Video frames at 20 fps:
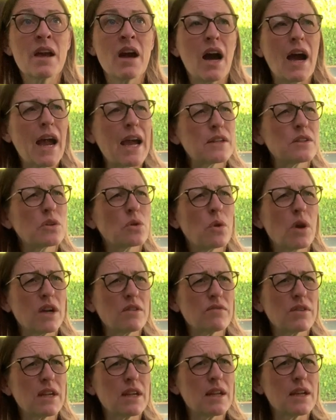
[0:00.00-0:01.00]
I hadn't
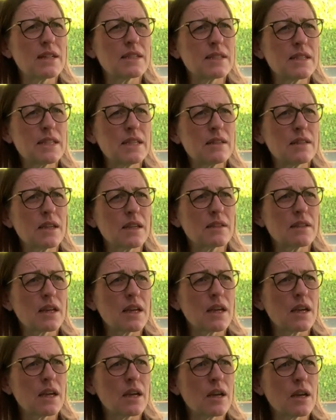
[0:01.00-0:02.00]
quite realized either
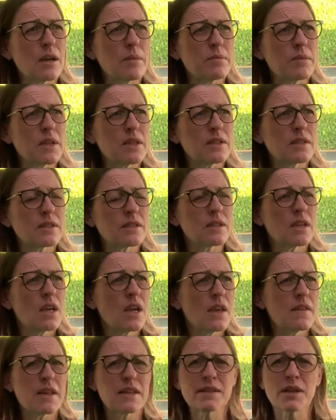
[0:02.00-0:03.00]
that there's
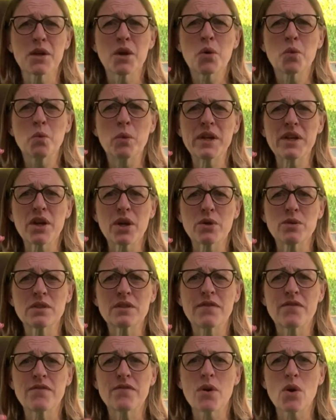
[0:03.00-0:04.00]
a
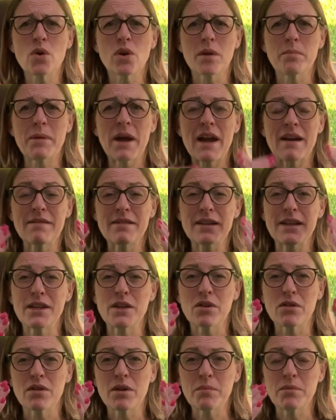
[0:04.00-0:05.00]
widow's fog
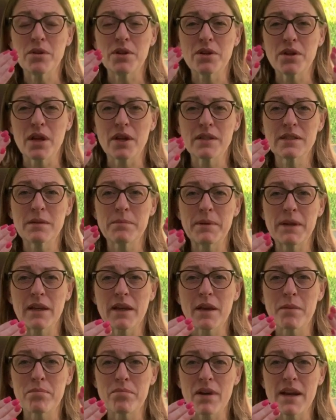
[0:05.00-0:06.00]
apparently, or you know, it's a bit
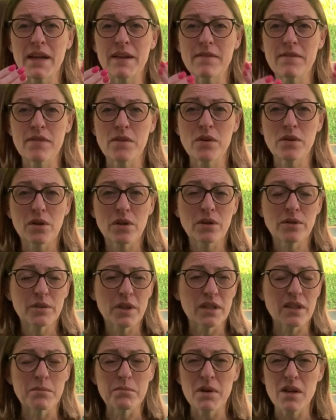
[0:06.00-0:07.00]
like a brain fog.
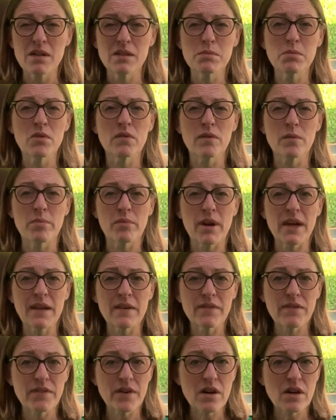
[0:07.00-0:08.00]
I think mine's more of a
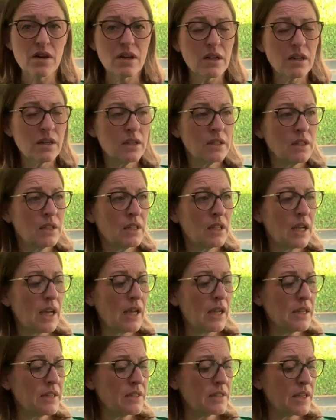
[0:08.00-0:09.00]
brain fart.
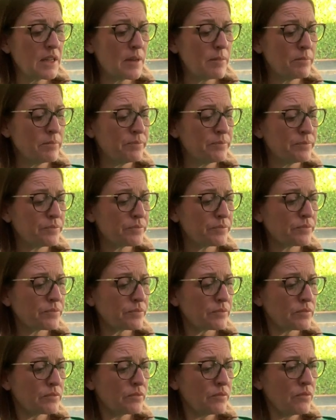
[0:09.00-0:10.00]
And
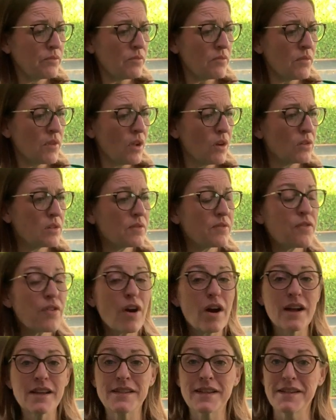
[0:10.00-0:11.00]
on
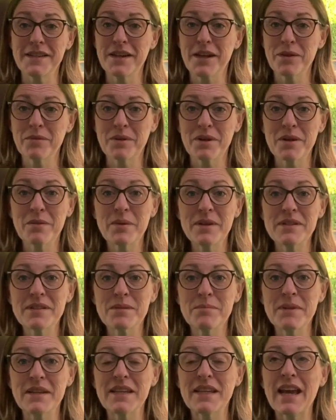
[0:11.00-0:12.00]
Friday night when I went
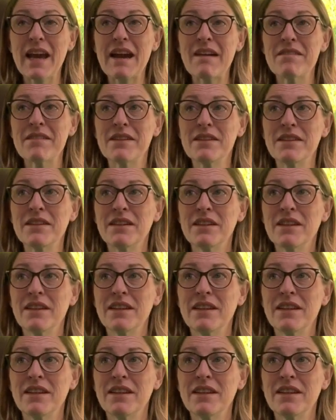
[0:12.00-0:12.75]
to meet Karen,